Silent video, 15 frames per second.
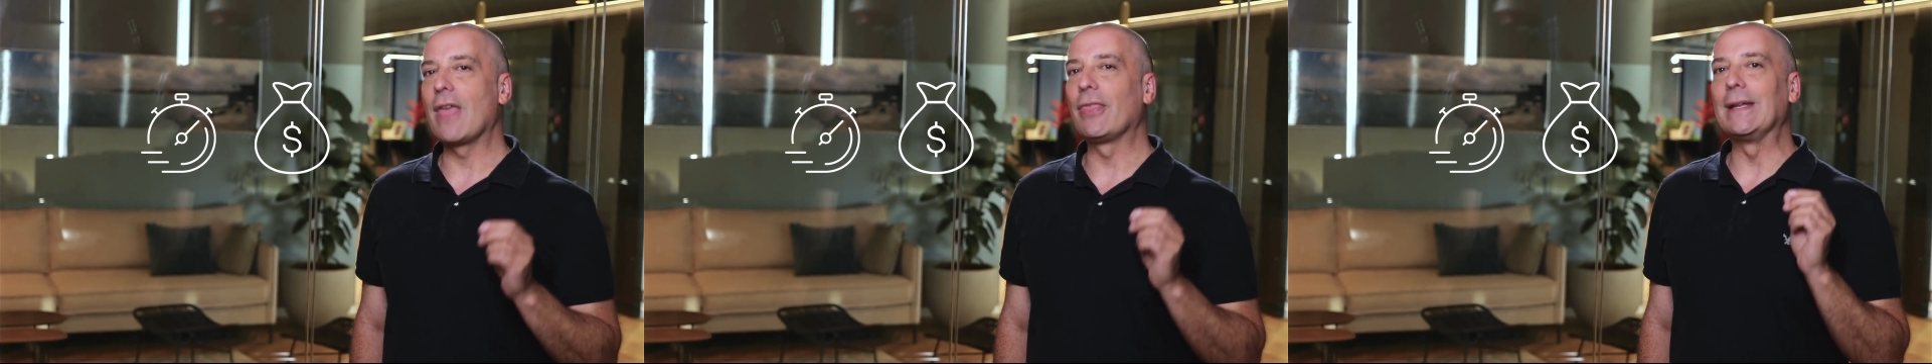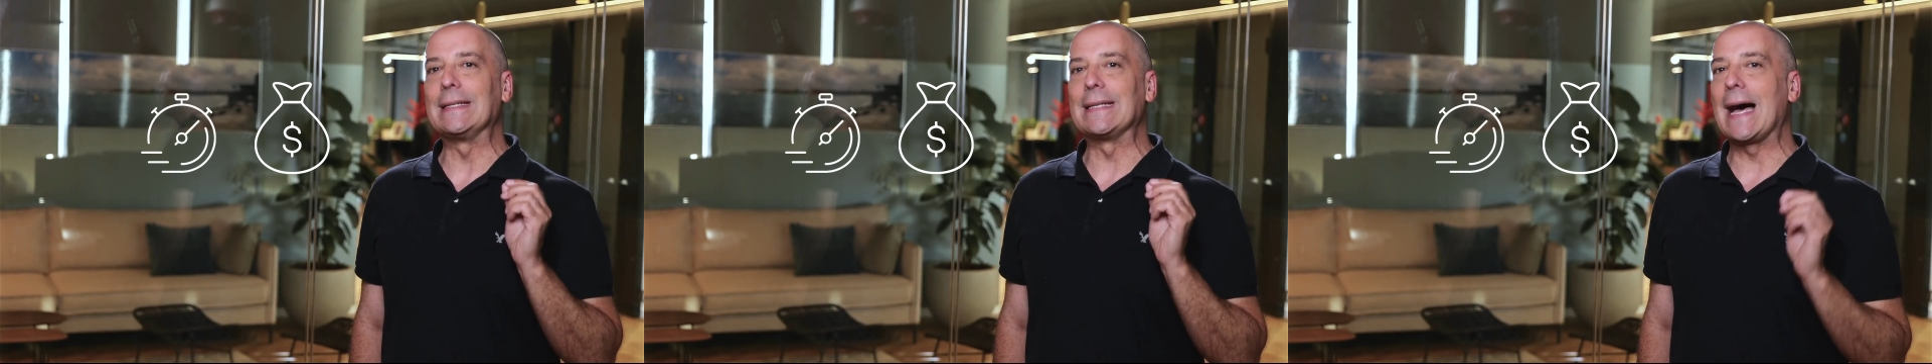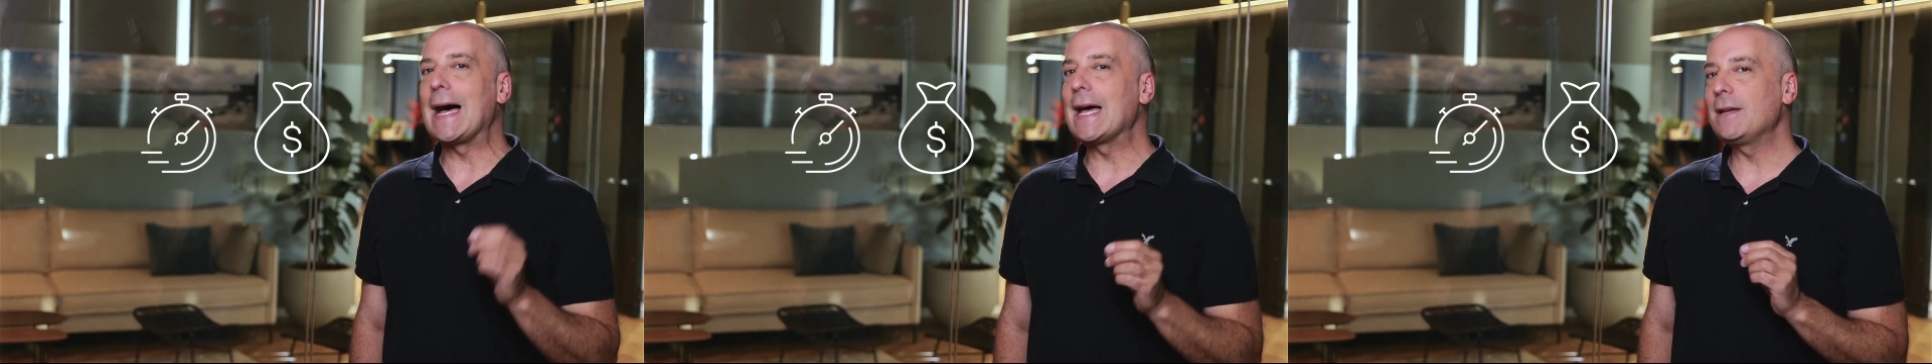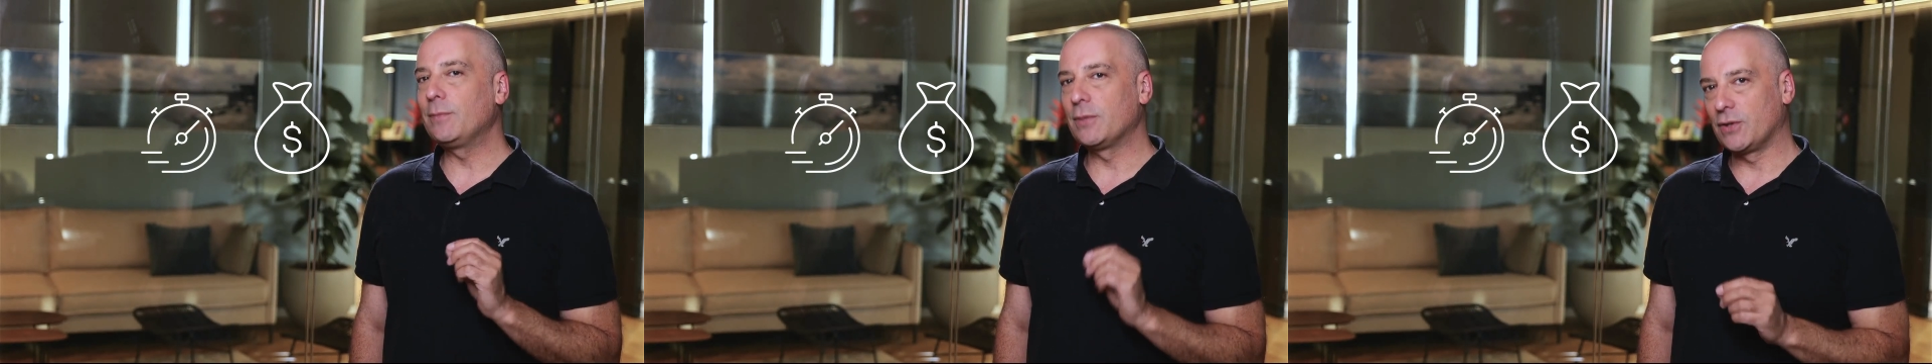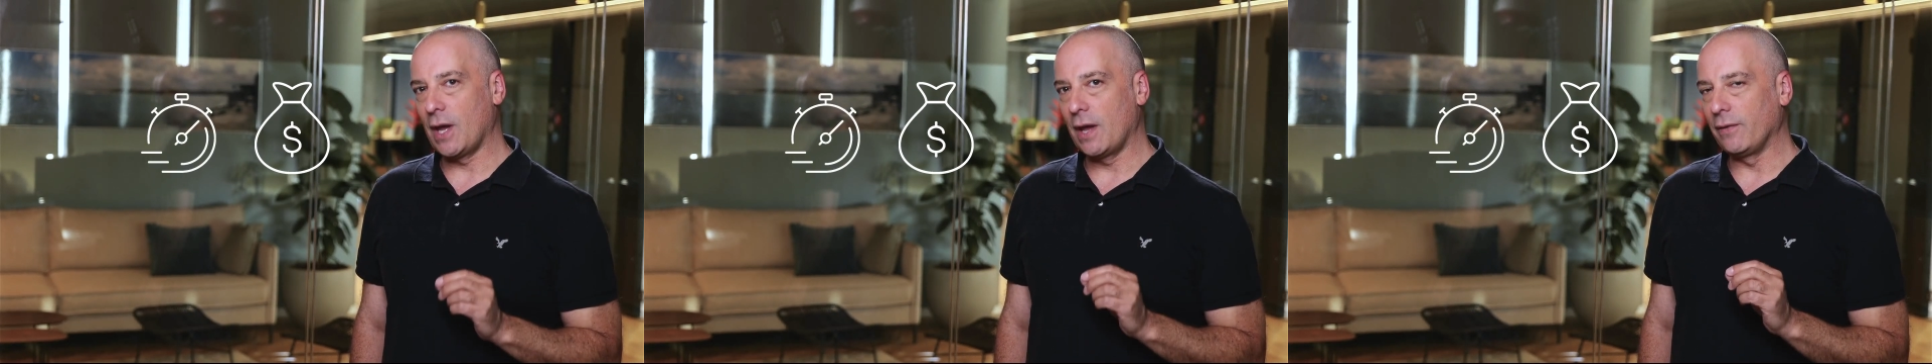and the
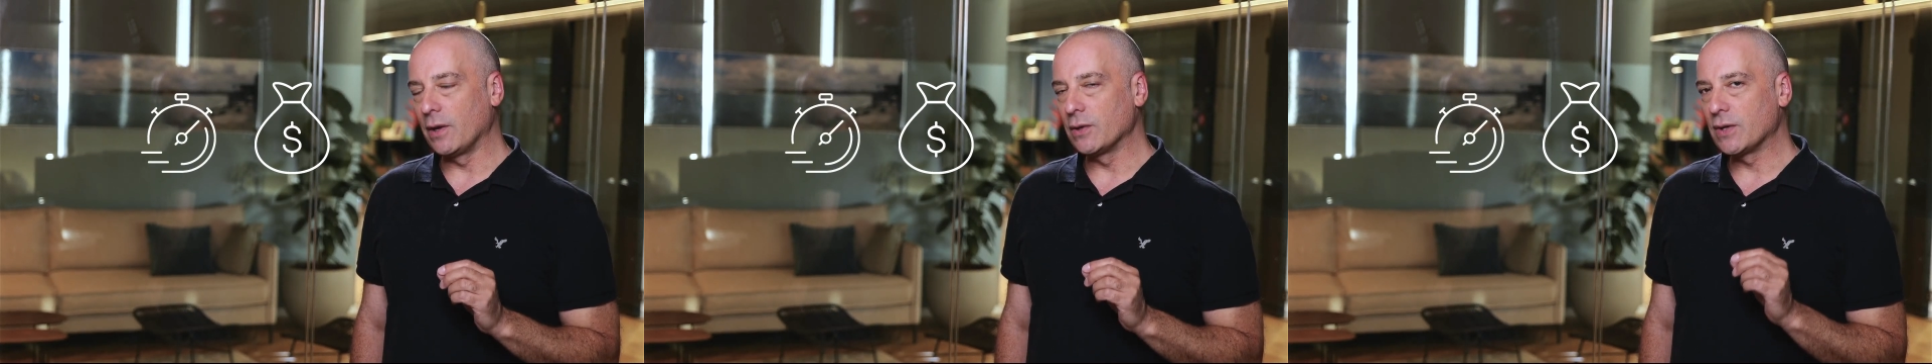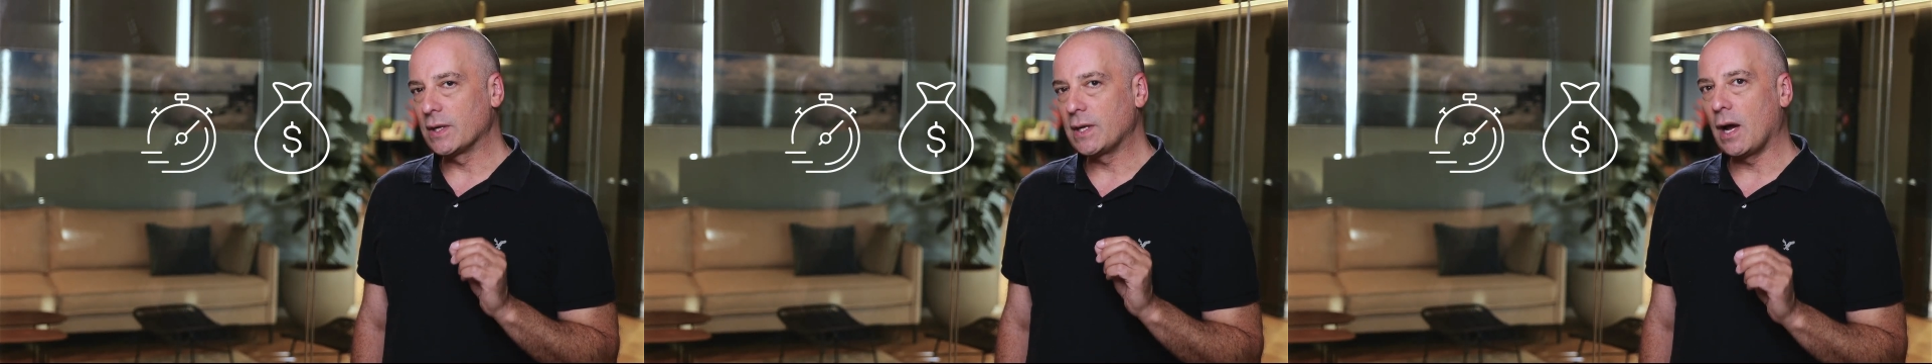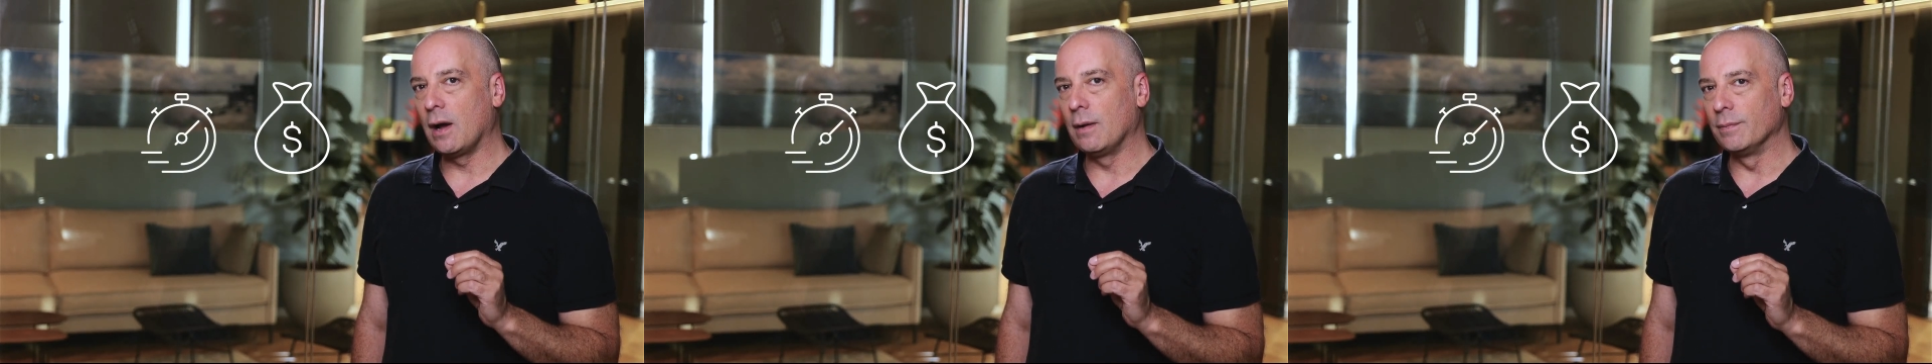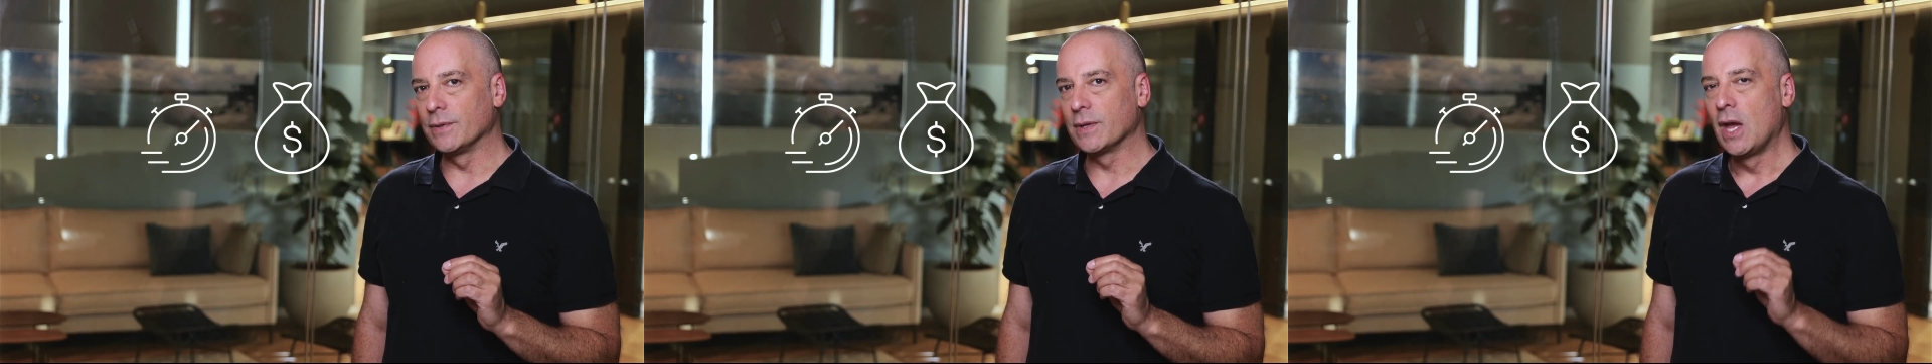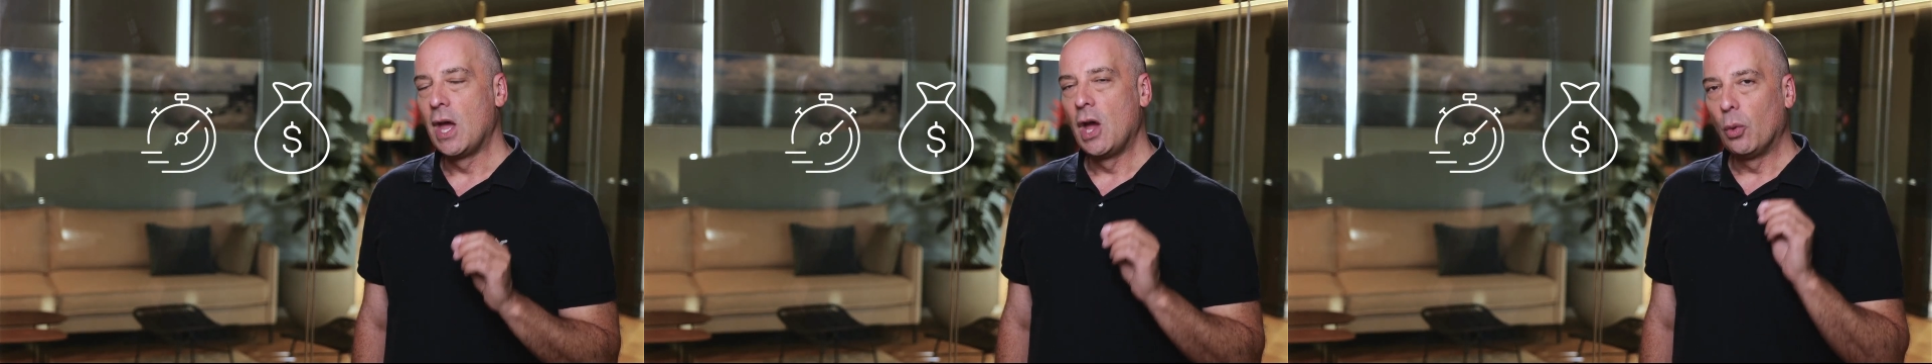time savings that
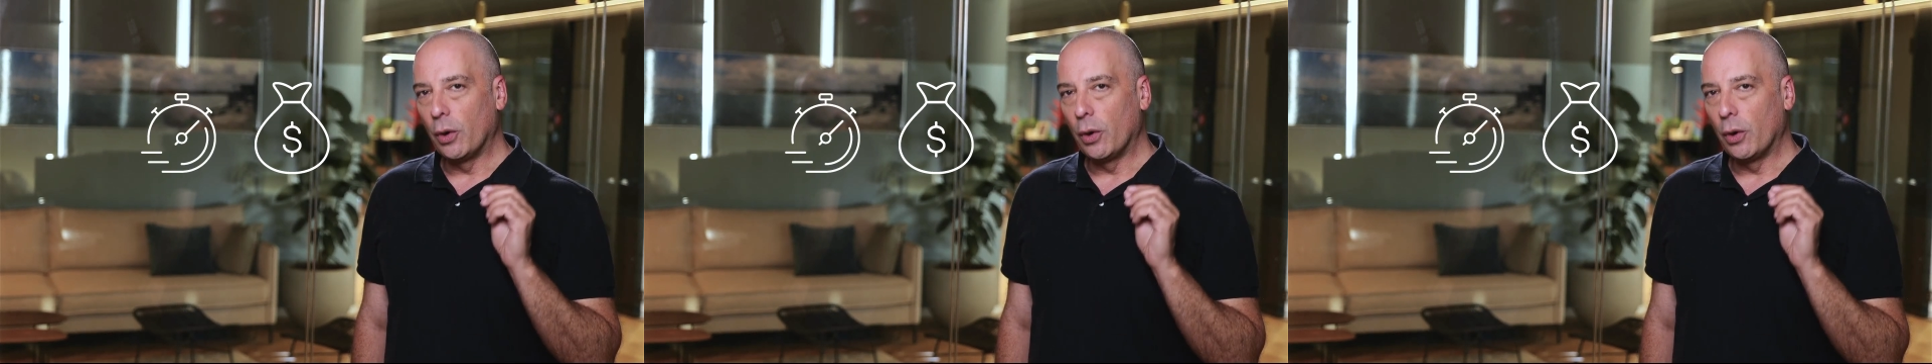comes